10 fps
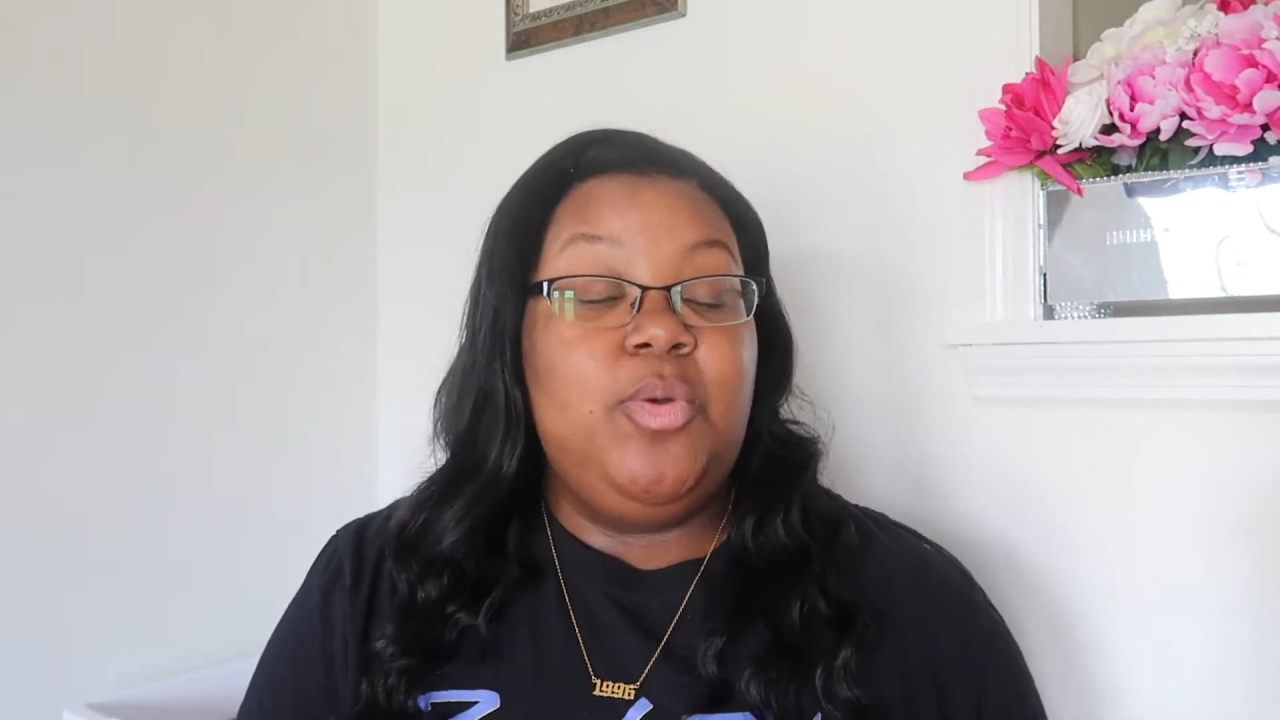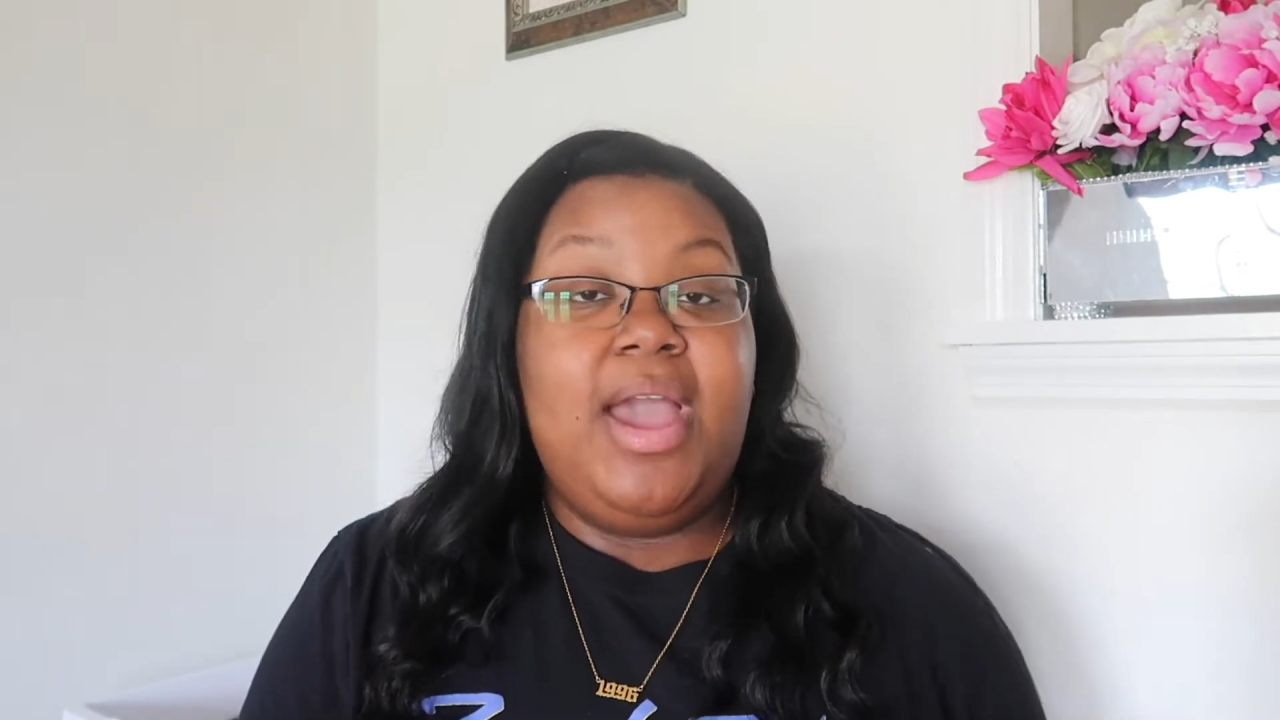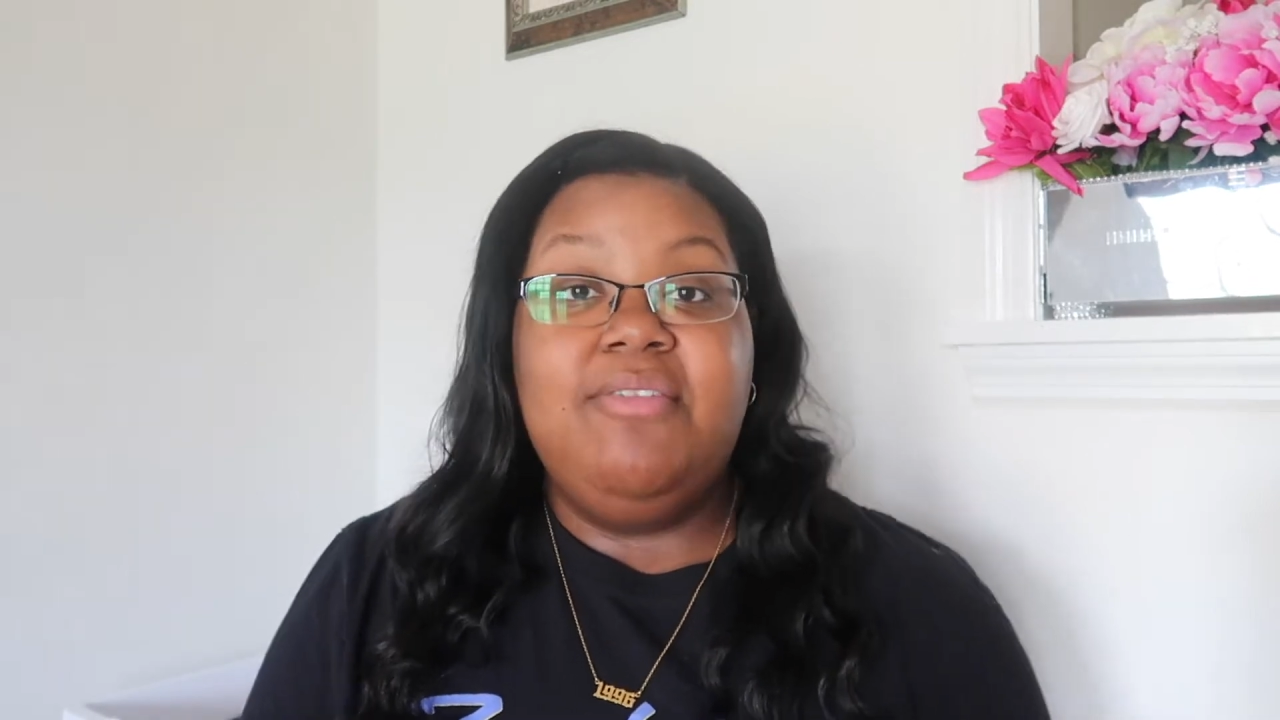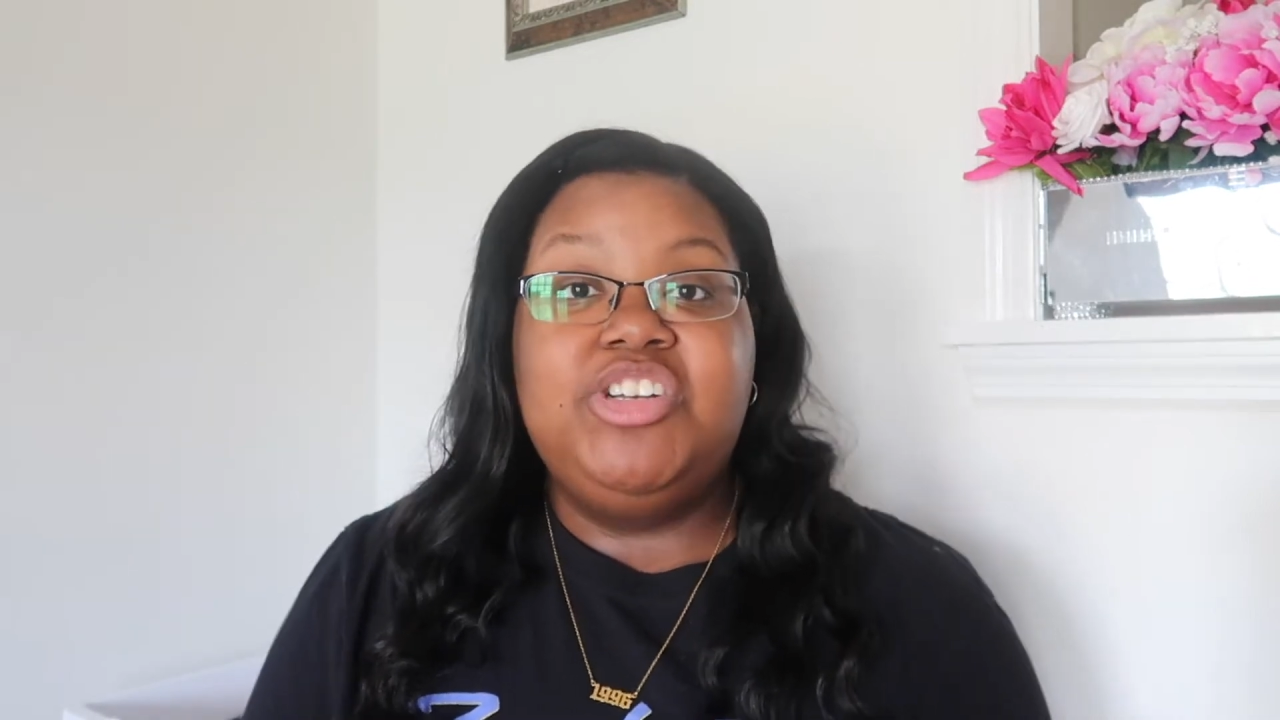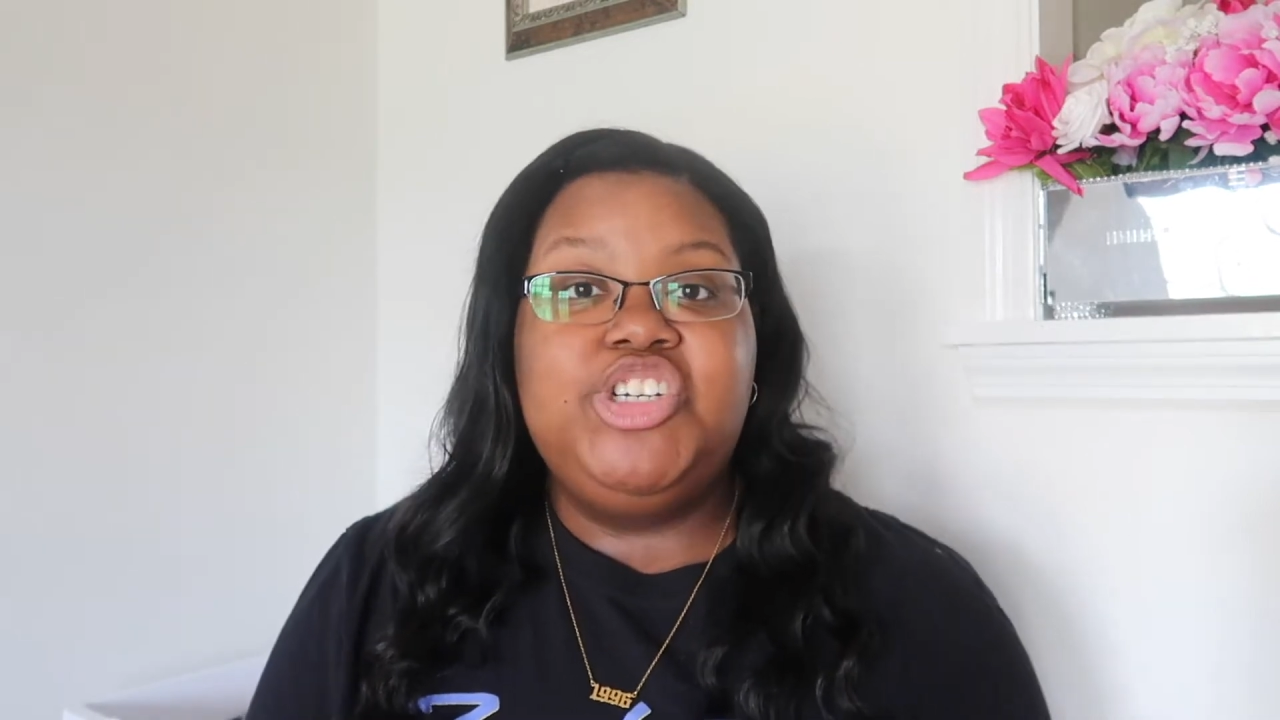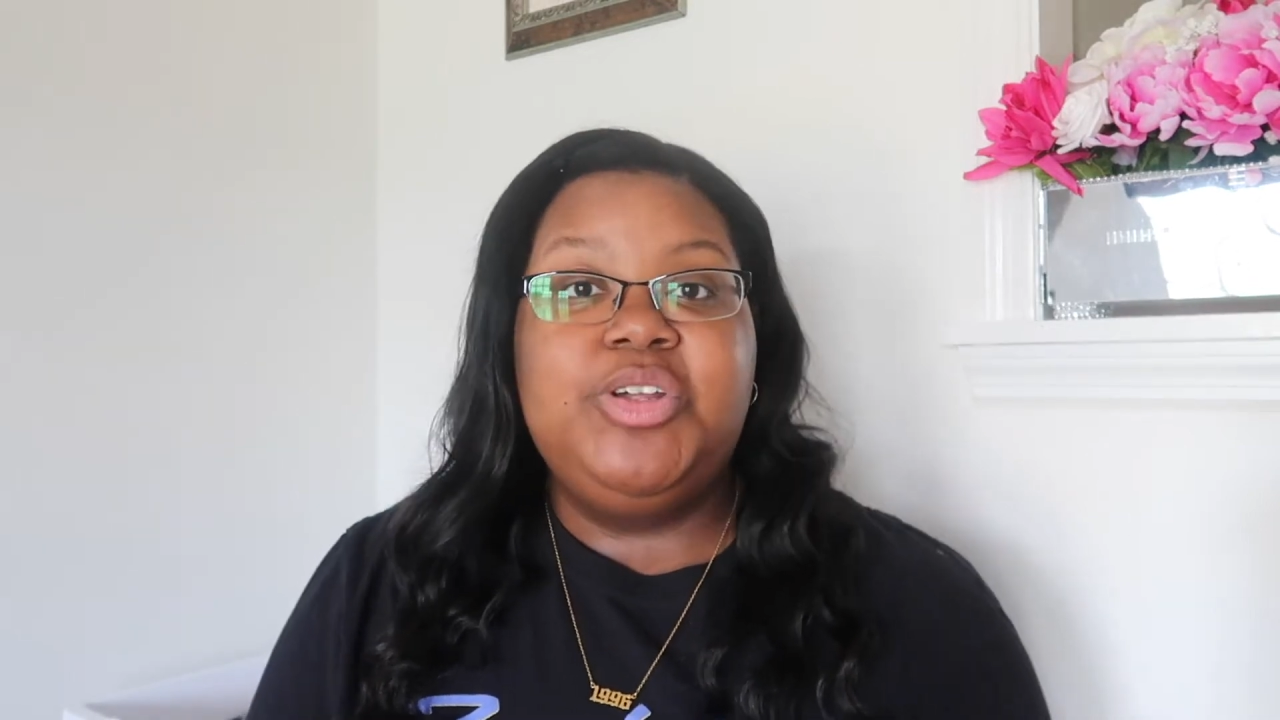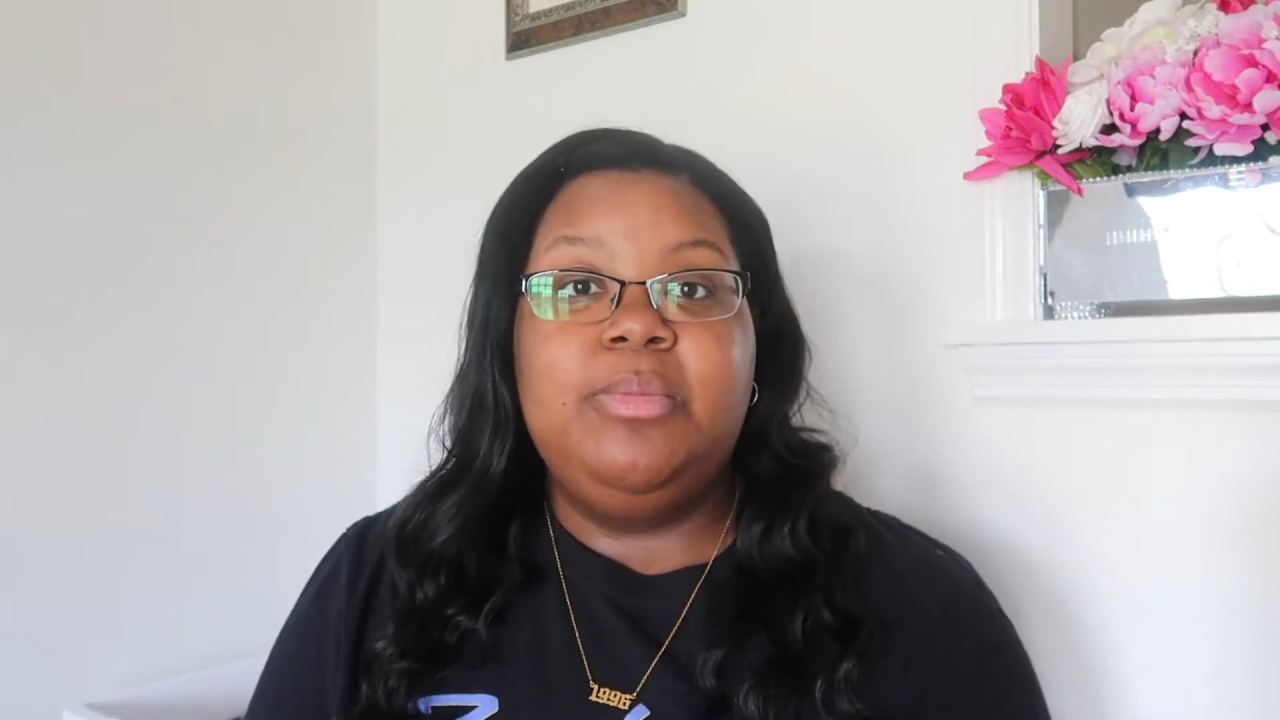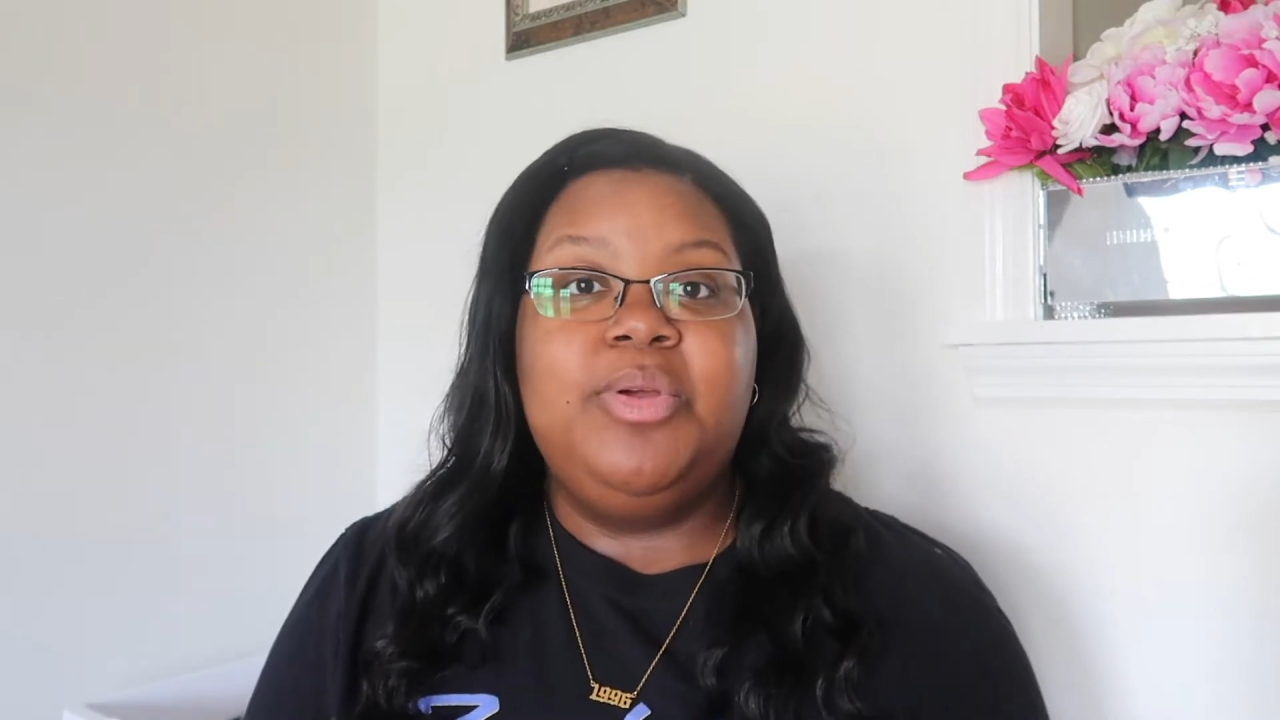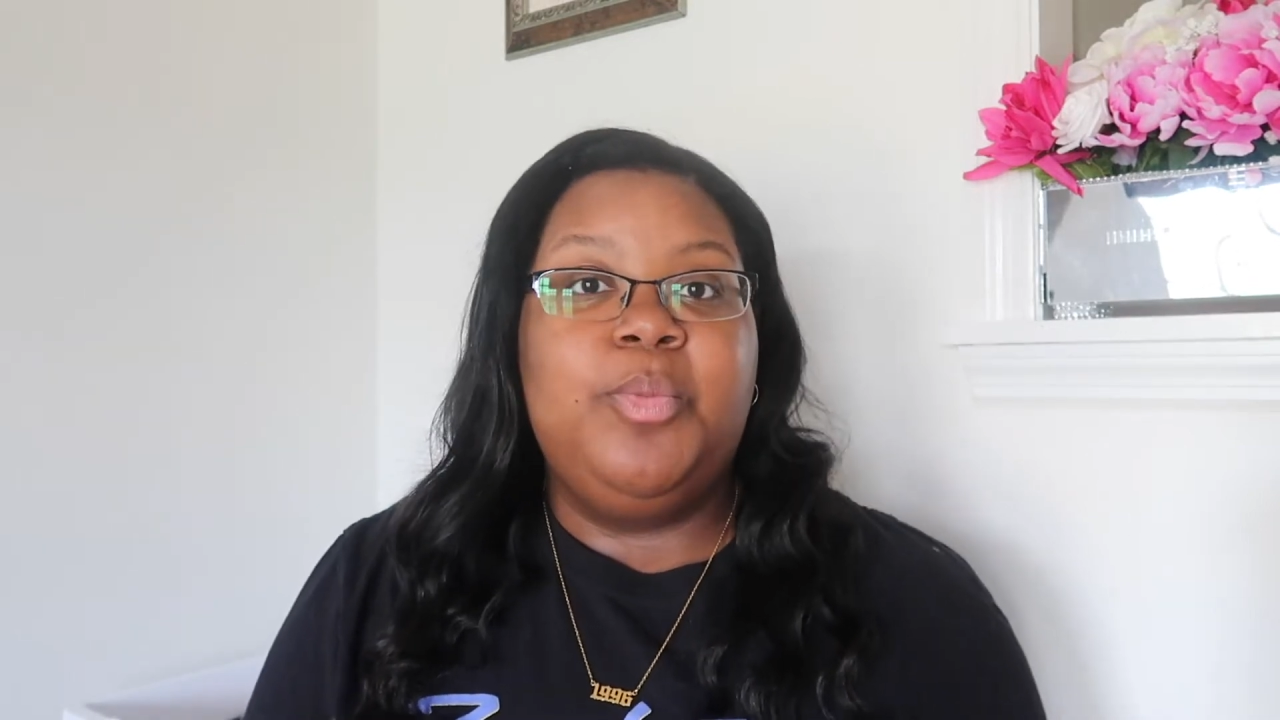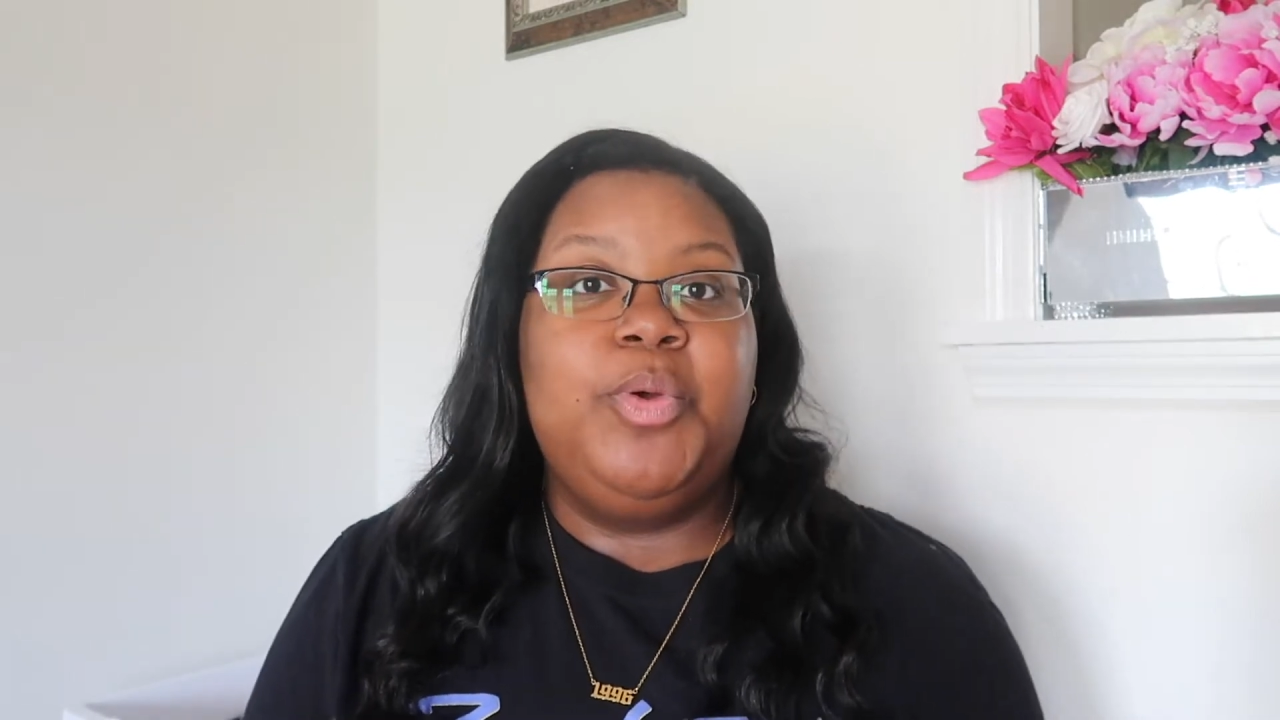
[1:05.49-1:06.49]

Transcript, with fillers: You have a treatment